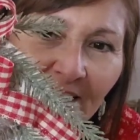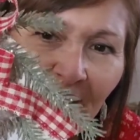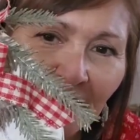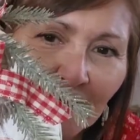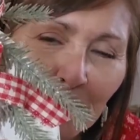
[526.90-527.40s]

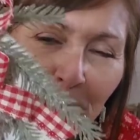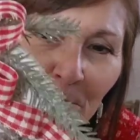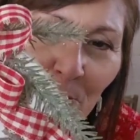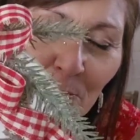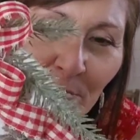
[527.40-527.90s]
gingham
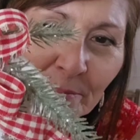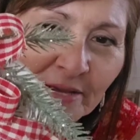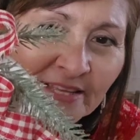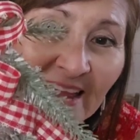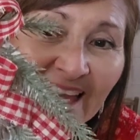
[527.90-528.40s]

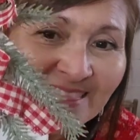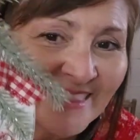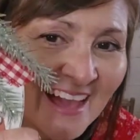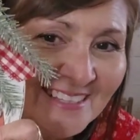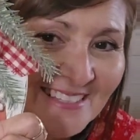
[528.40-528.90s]
ribbon, and
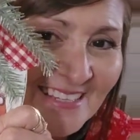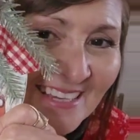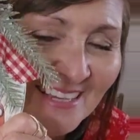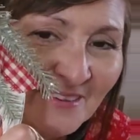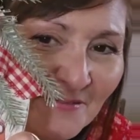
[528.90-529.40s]
that's
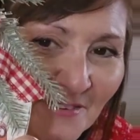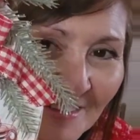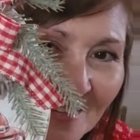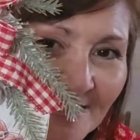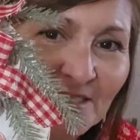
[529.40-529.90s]
it for
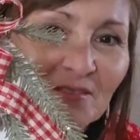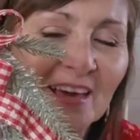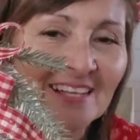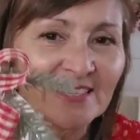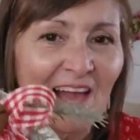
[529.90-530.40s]
this. So
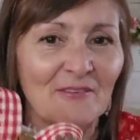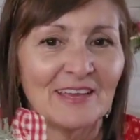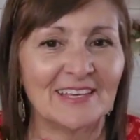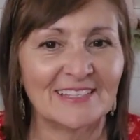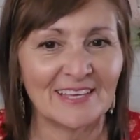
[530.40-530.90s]
that's how
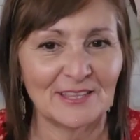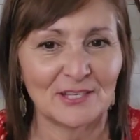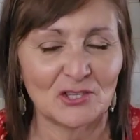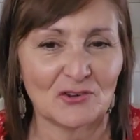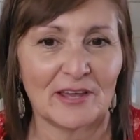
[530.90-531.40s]
easy
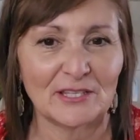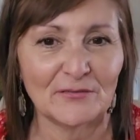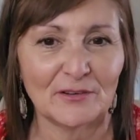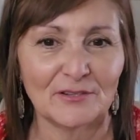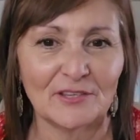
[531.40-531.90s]
these
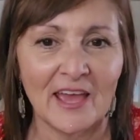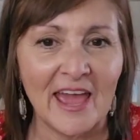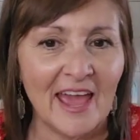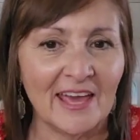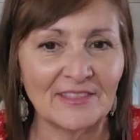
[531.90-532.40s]
transfers.
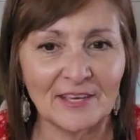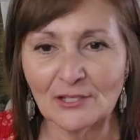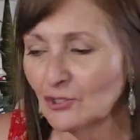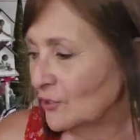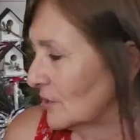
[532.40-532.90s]
And this you